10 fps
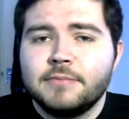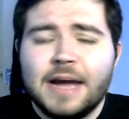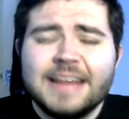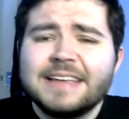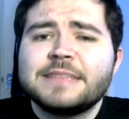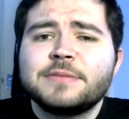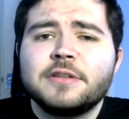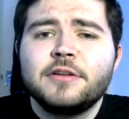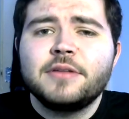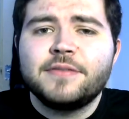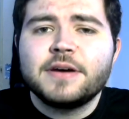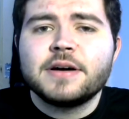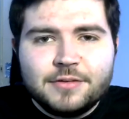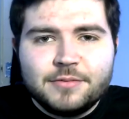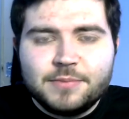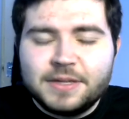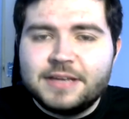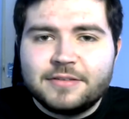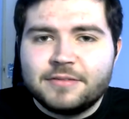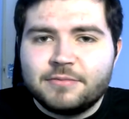And that's absolutely fine.
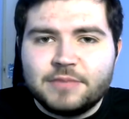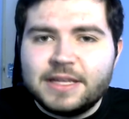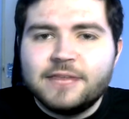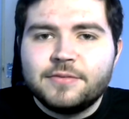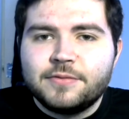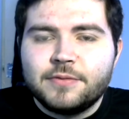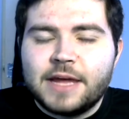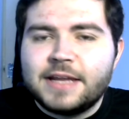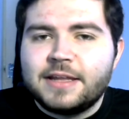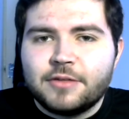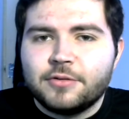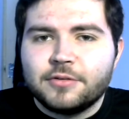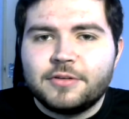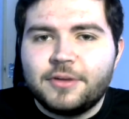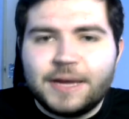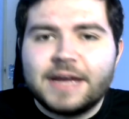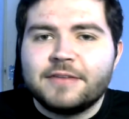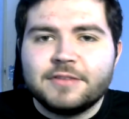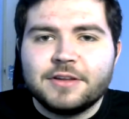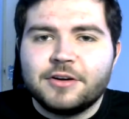Please leave any thoughts that you have
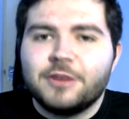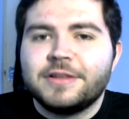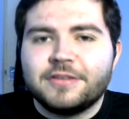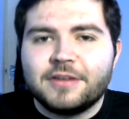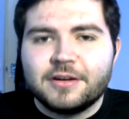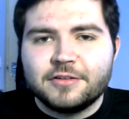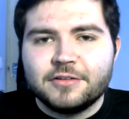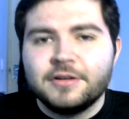in the comments section.